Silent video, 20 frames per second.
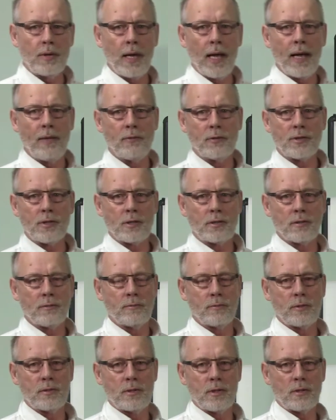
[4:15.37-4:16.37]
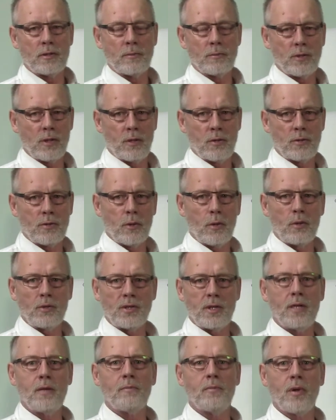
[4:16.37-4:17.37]
to have your system, systems and
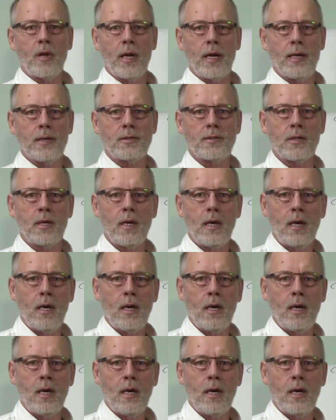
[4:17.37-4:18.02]
controls in place